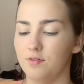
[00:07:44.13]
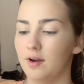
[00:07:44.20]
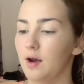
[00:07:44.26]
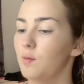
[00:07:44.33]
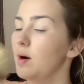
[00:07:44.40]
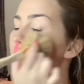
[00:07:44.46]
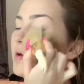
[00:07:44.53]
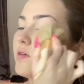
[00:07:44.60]
Like
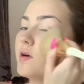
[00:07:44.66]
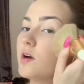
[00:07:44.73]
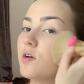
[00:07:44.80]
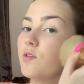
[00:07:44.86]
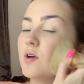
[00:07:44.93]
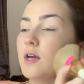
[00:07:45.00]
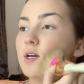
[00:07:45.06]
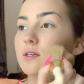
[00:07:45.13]
when we were in
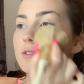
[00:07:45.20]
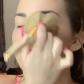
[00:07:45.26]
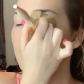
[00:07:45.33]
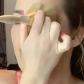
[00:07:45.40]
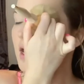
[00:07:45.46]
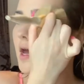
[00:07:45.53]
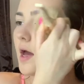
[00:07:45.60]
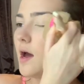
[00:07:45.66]
Greece,
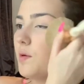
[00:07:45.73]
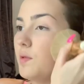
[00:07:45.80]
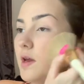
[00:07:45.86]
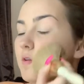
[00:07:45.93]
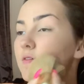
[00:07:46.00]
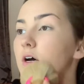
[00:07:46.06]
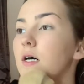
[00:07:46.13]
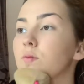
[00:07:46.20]
we
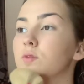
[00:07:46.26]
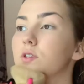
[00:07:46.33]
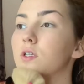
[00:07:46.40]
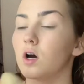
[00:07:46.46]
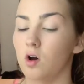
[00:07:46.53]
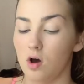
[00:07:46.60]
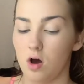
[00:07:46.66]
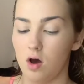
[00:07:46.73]
filmed
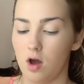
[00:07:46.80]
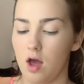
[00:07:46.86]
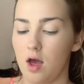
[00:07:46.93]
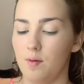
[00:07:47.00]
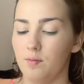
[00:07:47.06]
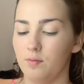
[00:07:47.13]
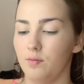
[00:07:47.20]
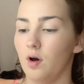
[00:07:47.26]

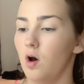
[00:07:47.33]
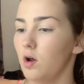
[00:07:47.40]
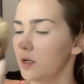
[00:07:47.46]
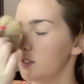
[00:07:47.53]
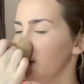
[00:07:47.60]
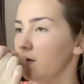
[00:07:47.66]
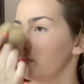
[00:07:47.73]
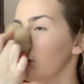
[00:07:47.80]

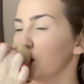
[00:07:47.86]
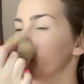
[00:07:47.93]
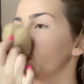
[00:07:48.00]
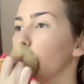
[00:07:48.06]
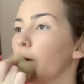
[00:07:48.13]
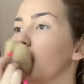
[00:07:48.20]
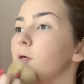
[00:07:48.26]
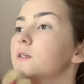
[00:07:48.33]
holiday vlogs,
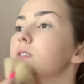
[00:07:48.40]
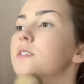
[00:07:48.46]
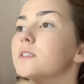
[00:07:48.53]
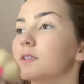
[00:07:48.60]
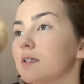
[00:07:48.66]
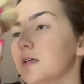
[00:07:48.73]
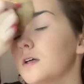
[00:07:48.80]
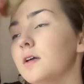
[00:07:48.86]
because
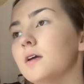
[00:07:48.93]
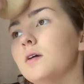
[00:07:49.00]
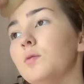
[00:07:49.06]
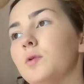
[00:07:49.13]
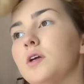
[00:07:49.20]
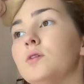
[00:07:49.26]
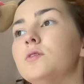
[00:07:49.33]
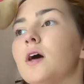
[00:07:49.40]

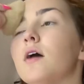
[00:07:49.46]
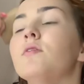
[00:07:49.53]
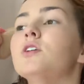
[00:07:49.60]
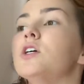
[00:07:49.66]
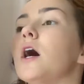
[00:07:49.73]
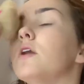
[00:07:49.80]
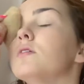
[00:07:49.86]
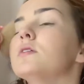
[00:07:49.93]
we used to have a
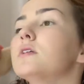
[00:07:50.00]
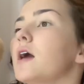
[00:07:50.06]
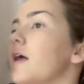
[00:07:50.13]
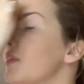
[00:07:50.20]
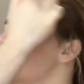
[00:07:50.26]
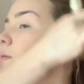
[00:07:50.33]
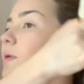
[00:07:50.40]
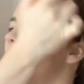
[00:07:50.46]
channel
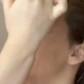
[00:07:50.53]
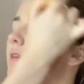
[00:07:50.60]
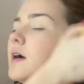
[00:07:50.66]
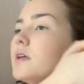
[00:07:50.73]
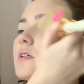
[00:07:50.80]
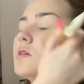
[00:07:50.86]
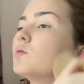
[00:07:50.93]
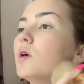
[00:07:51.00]
together, but that
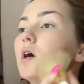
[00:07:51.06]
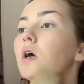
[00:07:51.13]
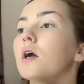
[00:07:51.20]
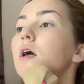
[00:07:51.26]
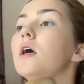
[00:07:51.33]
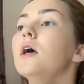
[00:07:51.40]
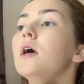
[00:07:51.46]
didn't work.